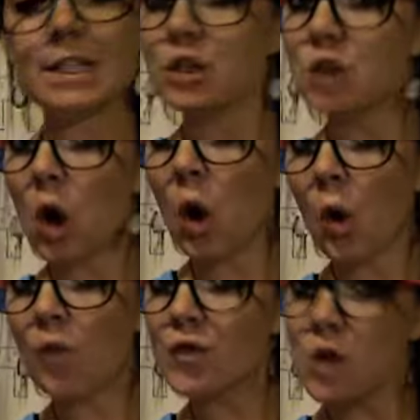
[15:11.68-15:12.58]

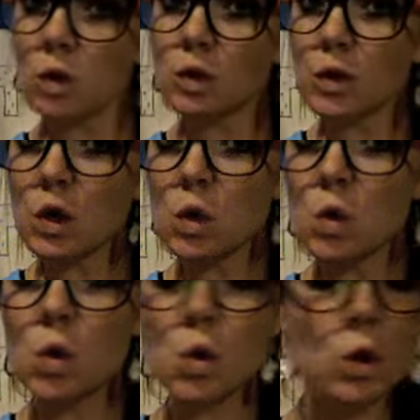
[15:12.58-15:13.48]
So for those of
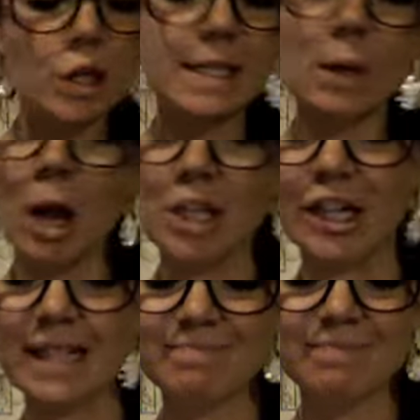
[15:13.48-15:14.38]
you who are still
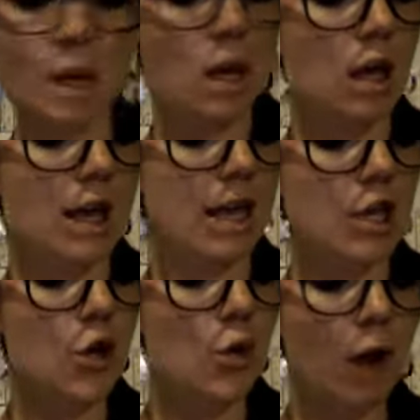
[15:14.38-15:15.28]
watching,
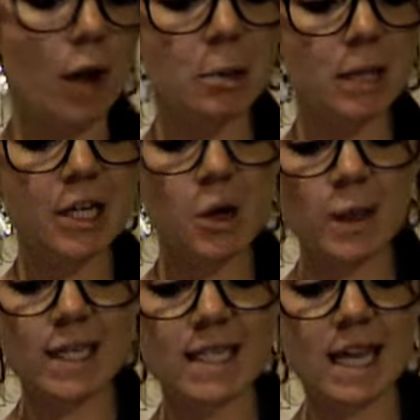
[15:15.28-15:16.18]
you probably
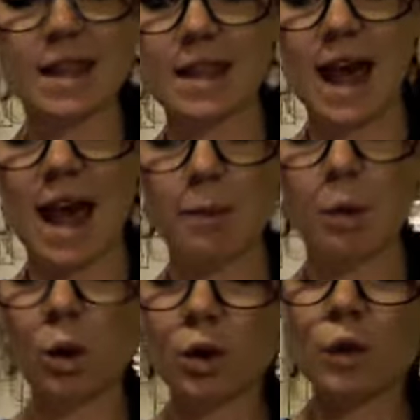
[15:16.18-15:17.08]
noticed that that
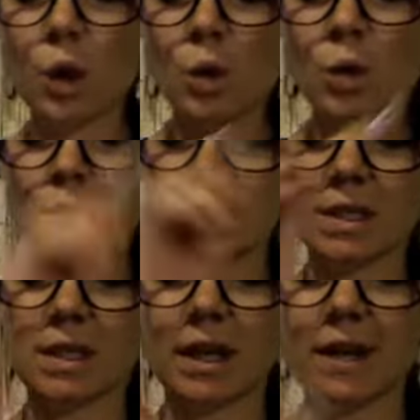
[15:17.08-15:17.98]
polar rose
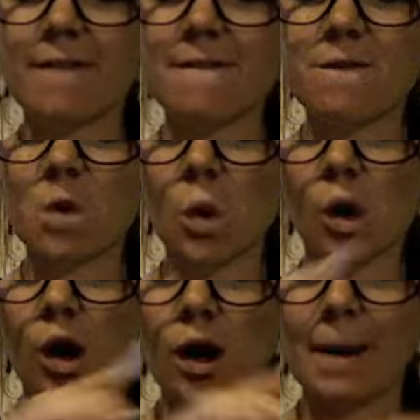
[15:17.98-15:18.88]
was like
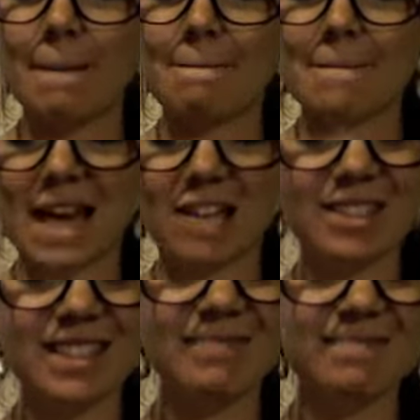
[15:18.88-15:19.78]
4
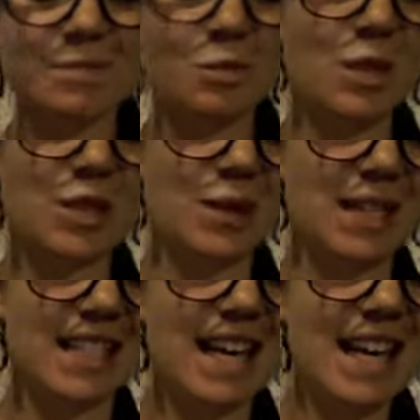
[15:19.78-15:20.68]
petals, which
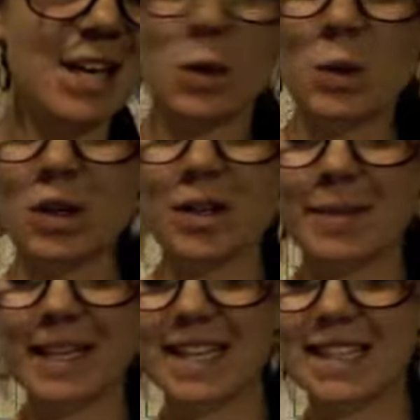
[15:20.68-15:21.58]
was cool
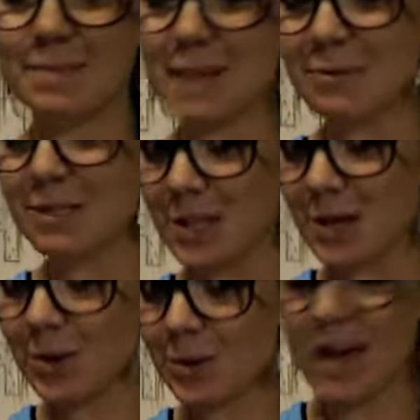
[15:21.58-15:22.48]
because B was
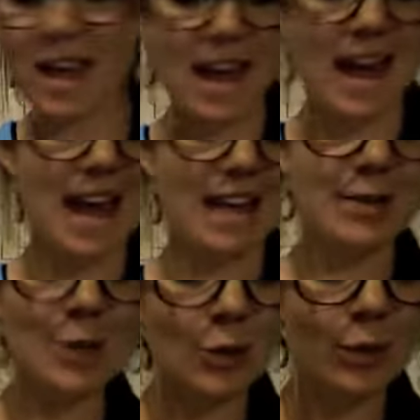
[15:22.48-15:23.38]
2, and
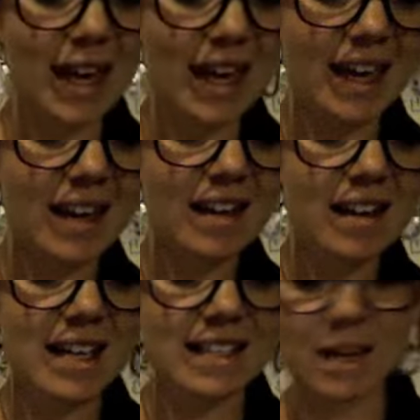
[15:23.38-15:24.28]
2B
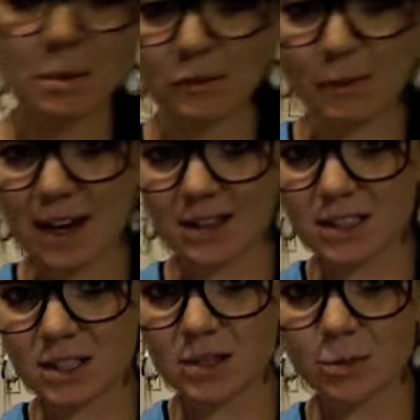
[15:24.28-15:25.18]
is the number of
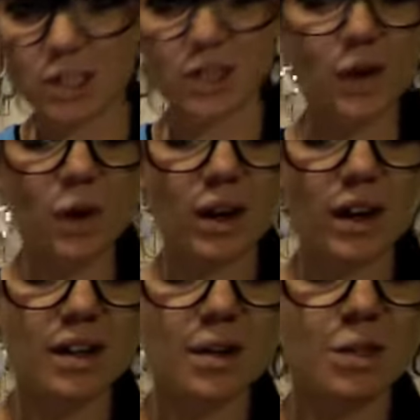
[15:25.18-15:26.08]
petals, which is 4,
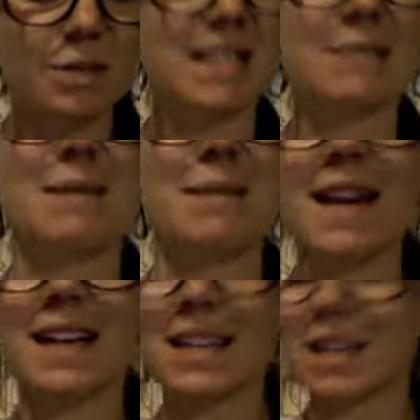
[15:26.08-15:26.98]
which means
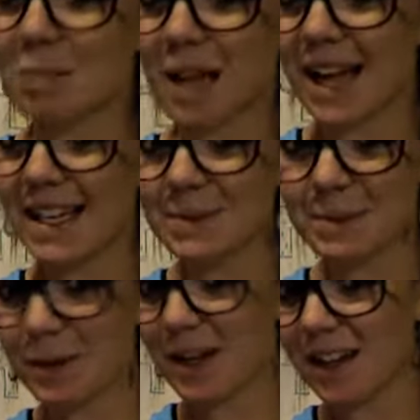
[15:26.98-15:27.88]
Mathematica complies
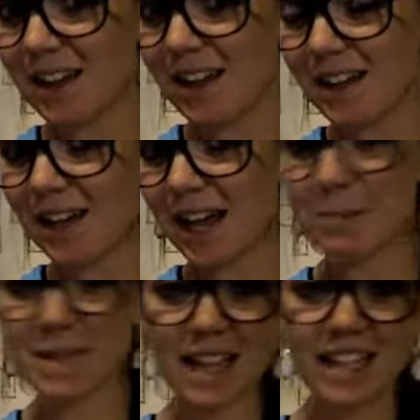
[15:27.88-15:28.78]
with what
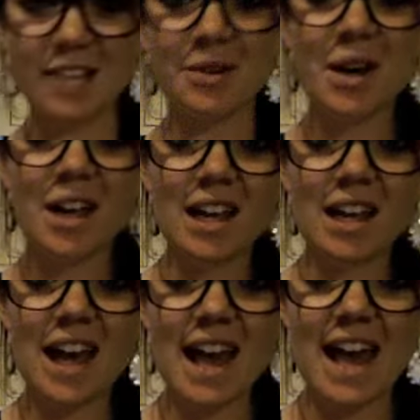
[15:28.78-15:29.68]
I'm telling you.
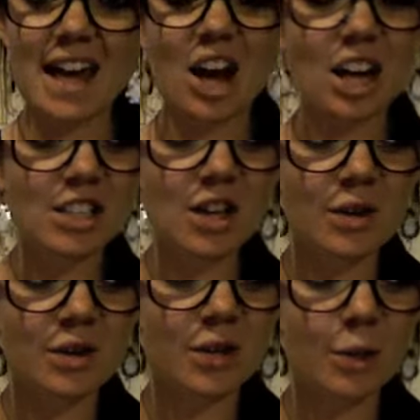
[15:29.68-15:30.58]
And
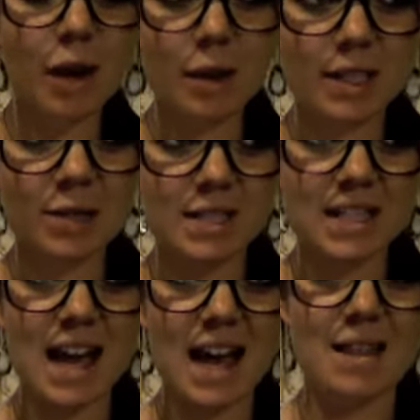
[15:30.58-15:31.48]
also, you probably noticed
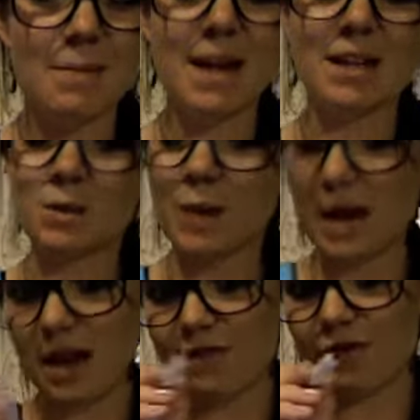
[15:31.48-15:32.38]
that the petals
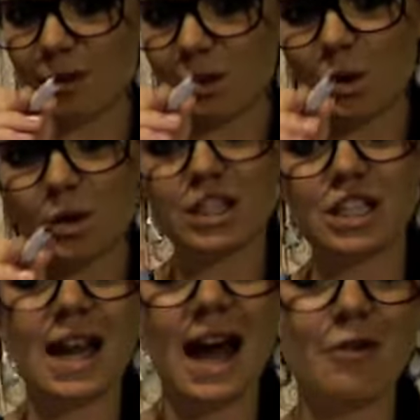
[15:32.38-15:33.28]
went from the
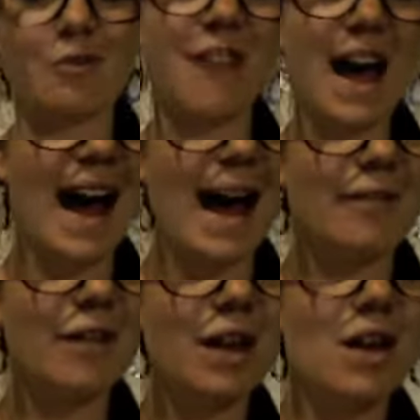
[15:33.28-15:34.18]
origin out 5,
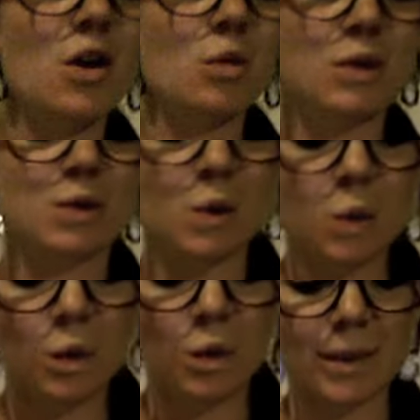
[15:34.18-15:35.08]
which was
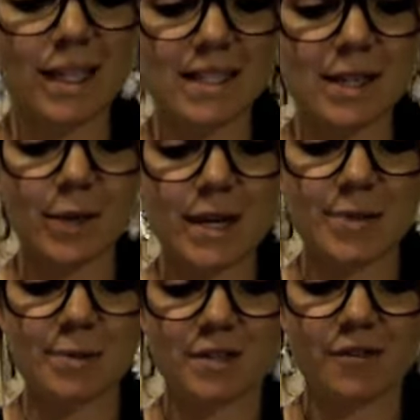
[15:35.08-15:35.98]
cool because the
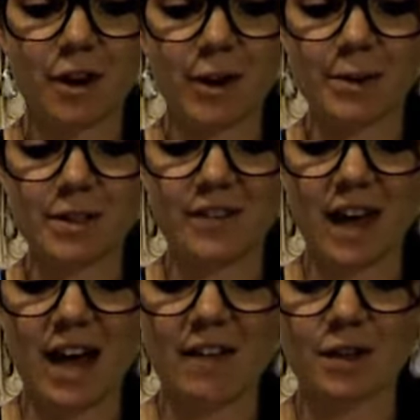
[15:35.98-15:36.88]
equation was r equals
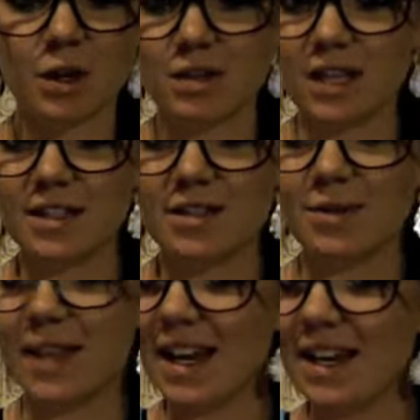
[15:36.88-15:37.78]
5 cosine 2
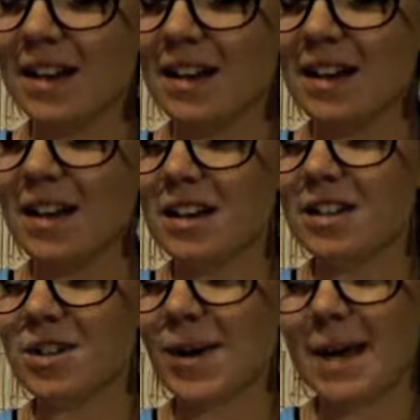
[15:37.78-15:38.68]
theta,
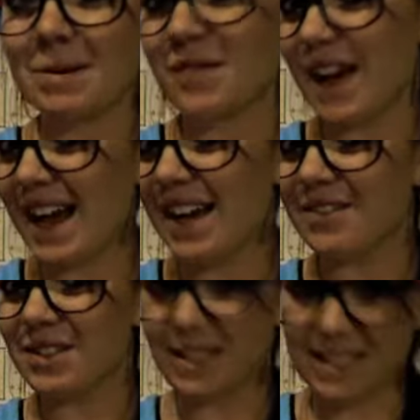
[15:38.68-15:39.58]
so A was 5,
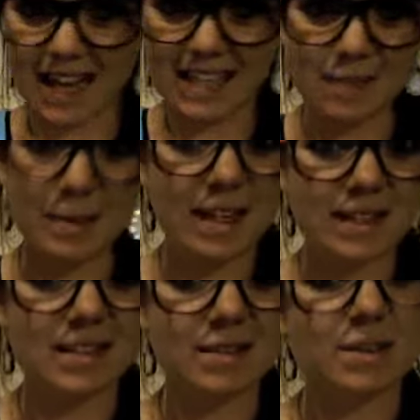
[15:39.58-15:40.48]
so the size of the
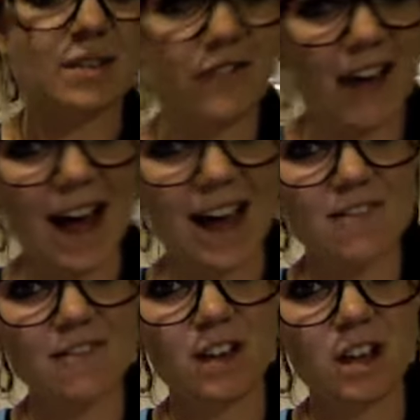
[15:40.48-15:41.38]
petals was 5.
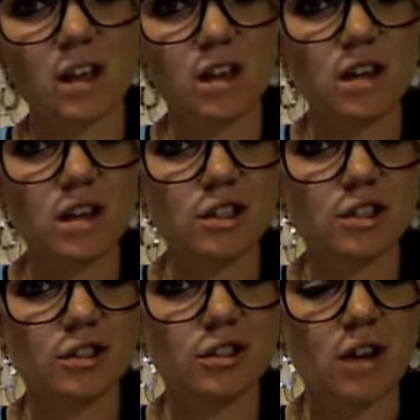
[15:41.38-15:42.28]

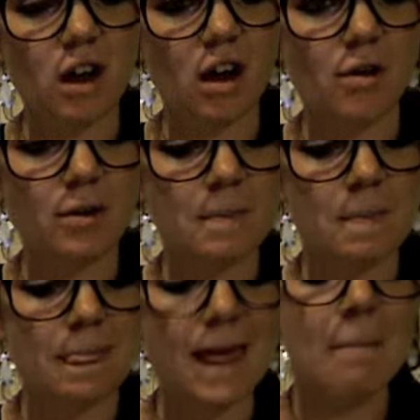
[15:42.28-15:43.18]
So,
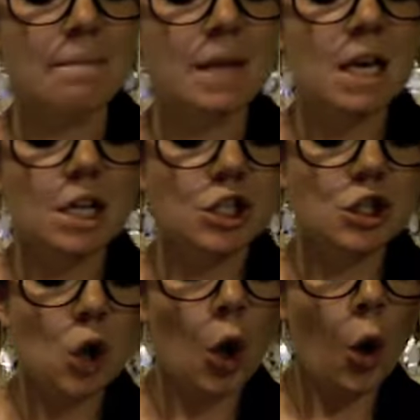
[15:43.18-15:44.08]
yeah.
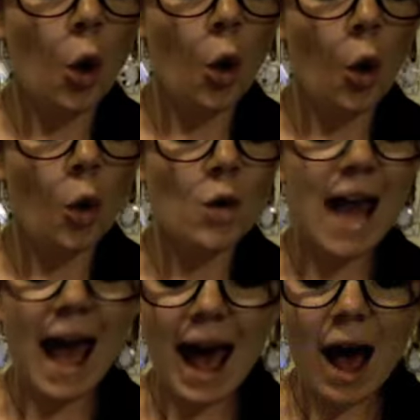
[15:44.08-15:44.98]
So
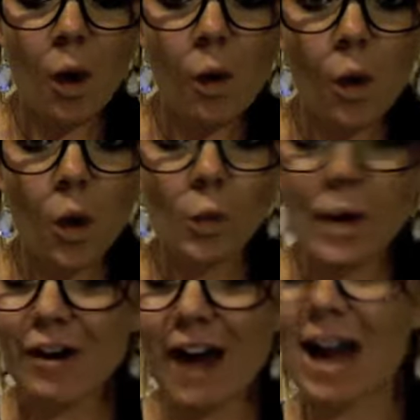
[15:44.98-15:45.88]
now
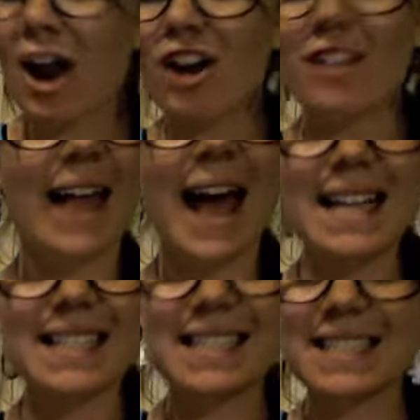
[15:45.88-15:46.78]
we are at our
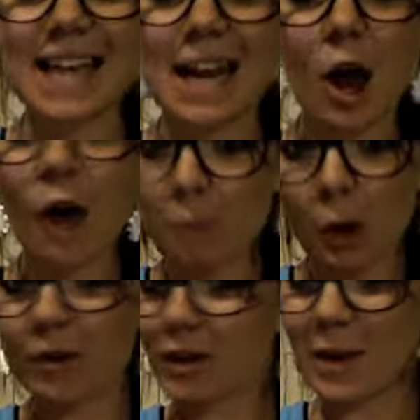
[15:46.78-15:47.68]
last set of
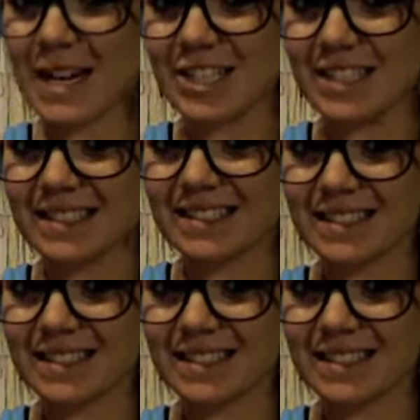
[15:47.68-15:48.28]
polar equations.